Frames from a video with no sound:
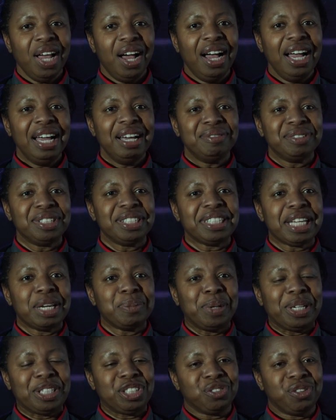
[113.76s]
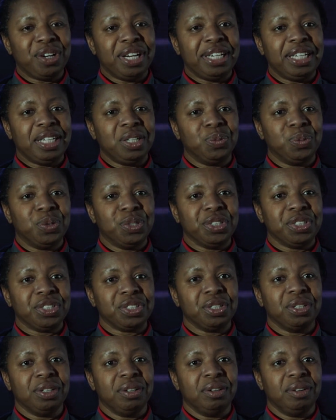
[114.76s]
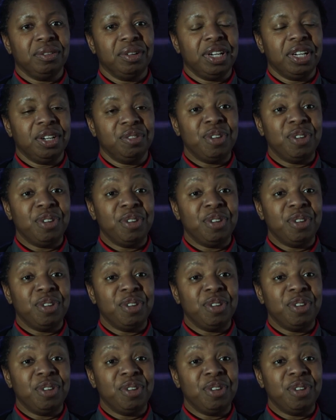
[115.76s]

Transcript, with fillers: I have to say, my training was uh,